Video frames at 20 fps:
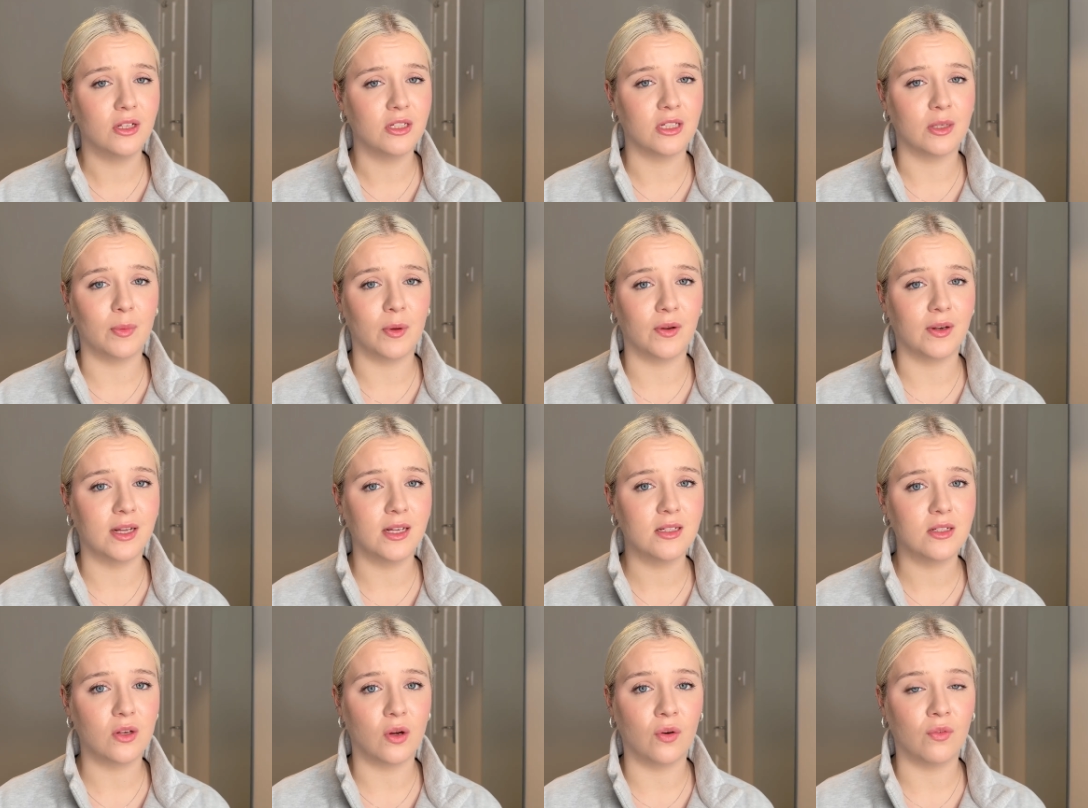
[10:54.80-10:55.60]
to be
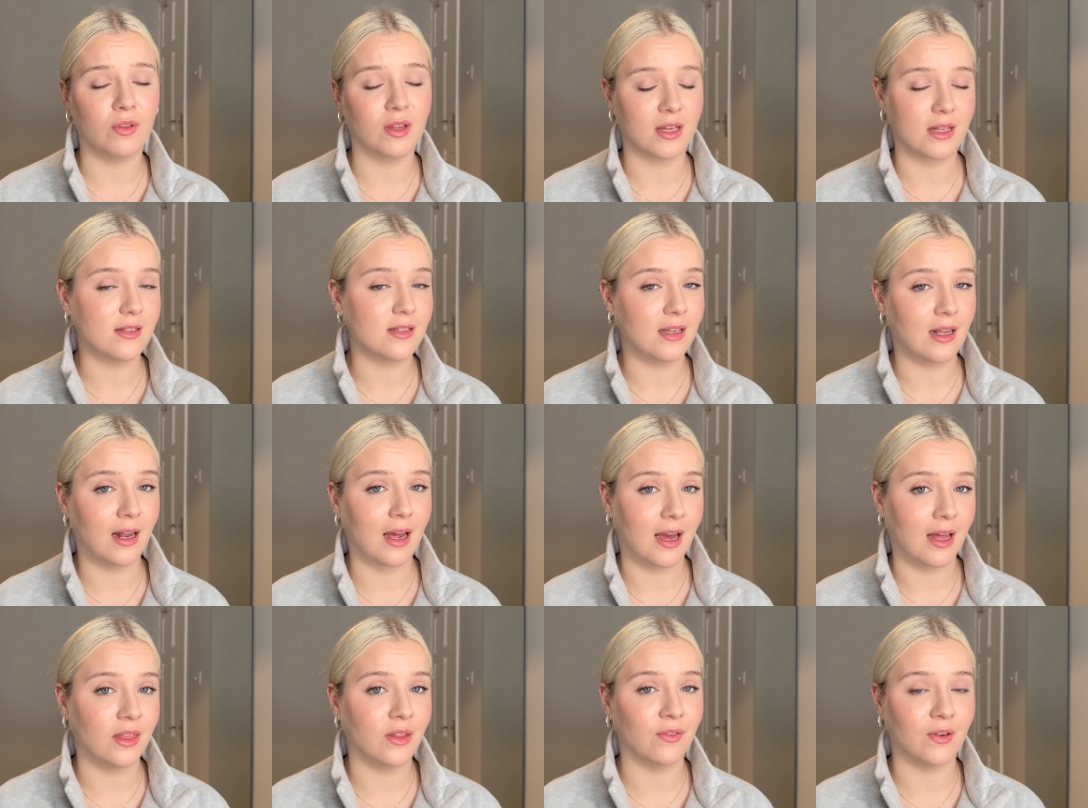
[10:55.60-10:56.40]
honest, of the concealer
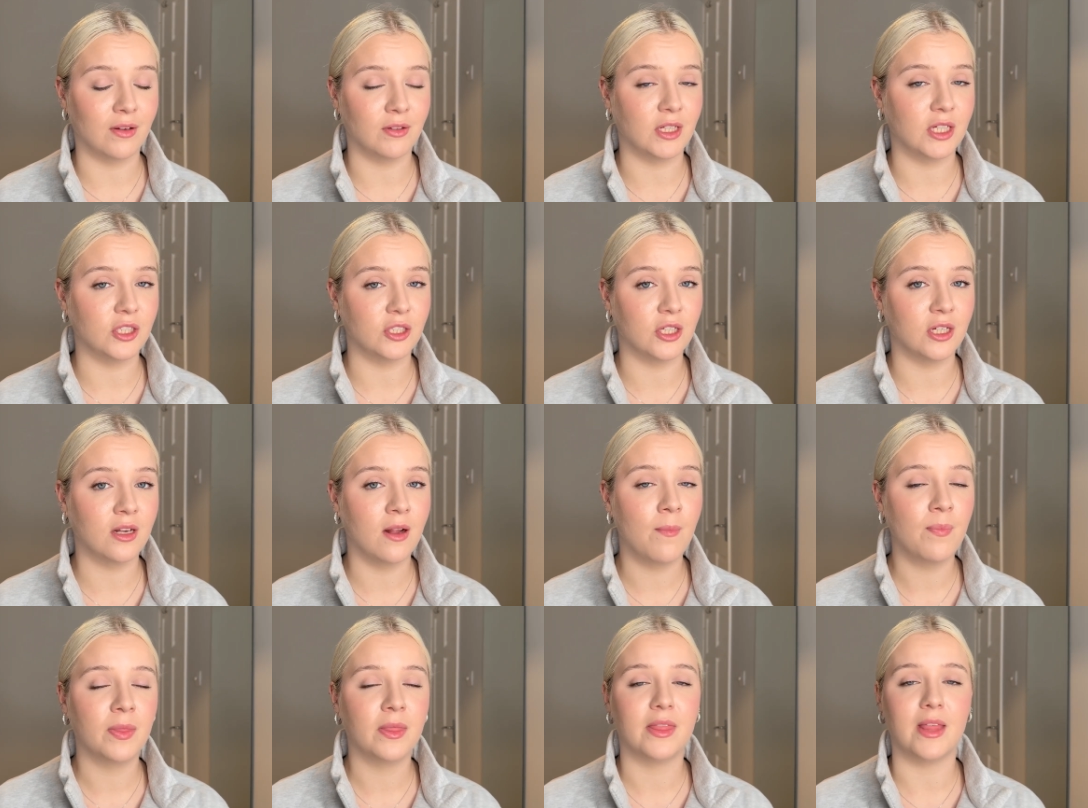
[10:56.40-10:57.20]
and the foundation.
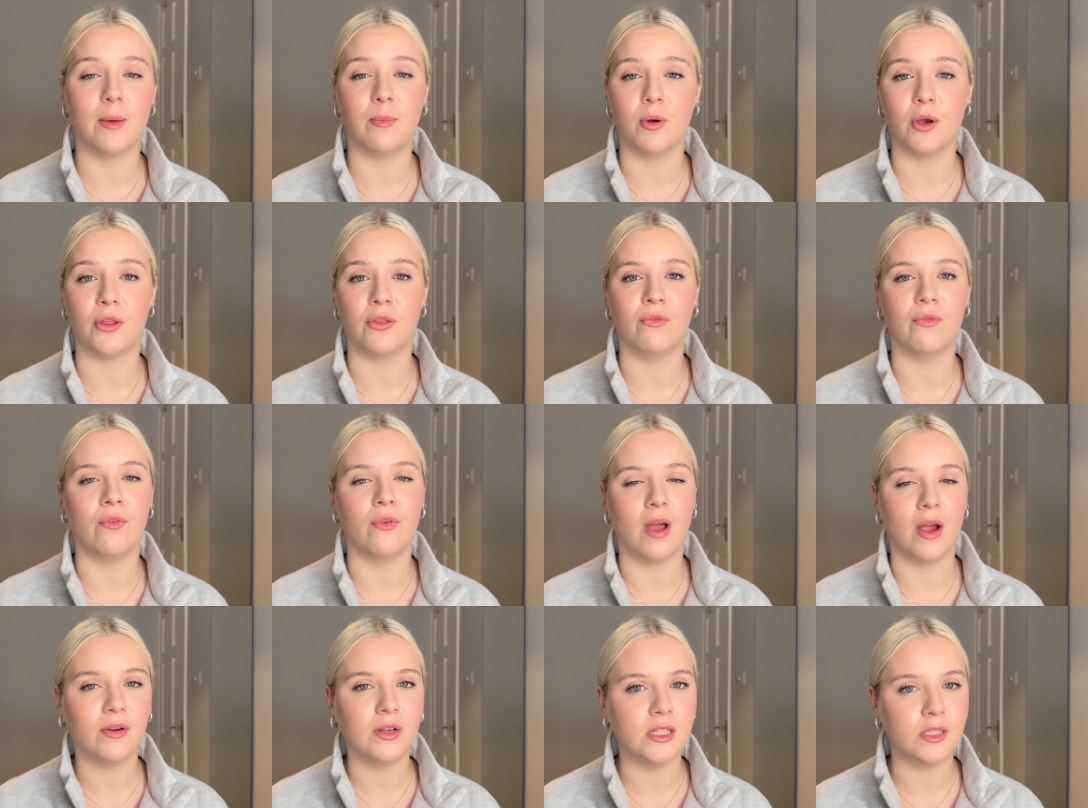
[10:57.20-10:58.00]
They're both
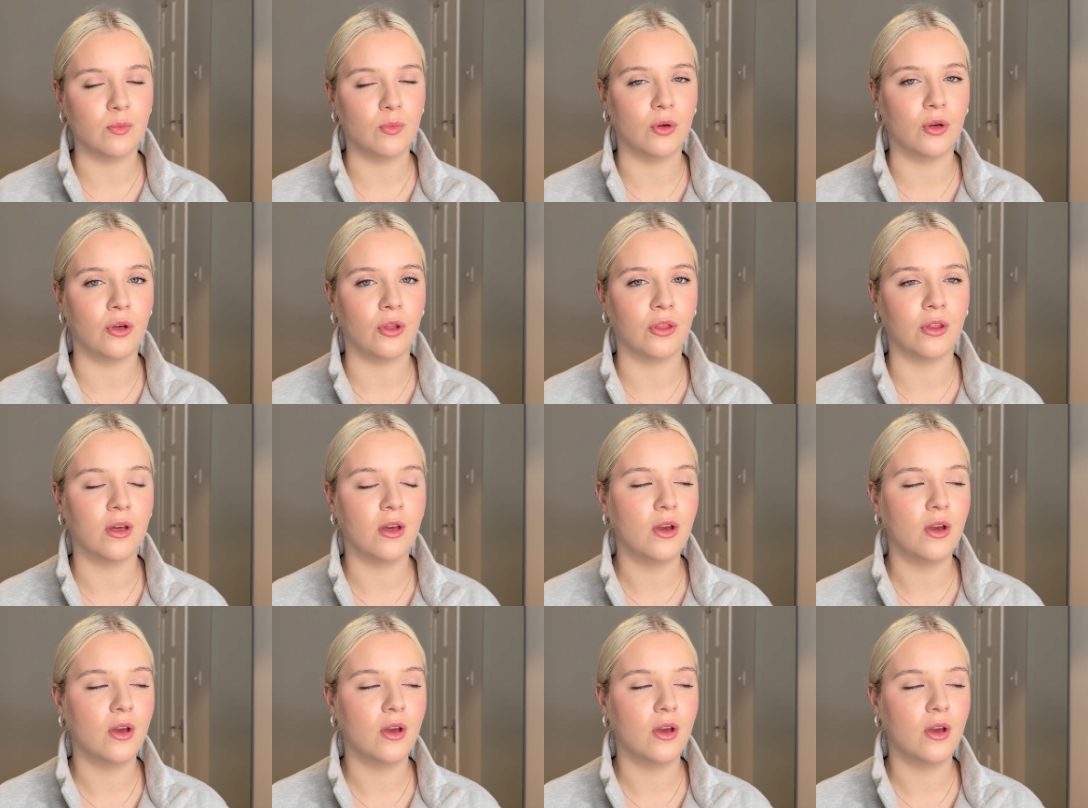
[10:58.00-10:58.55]
very smooth.